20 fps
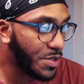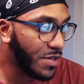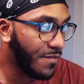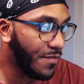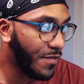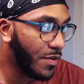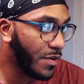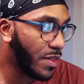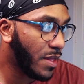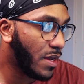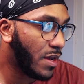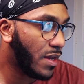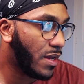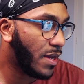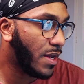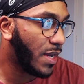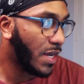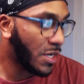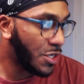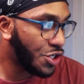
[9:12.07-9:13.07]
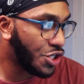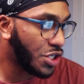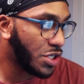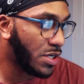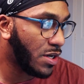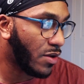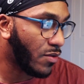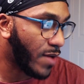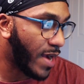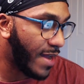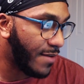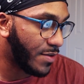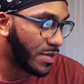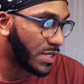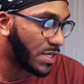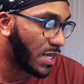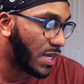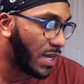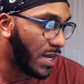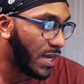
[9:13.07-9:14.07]
for the Incheon Arrivals
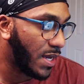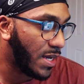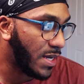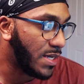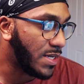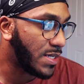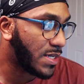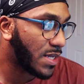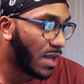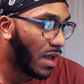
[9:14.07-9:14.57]
kit is: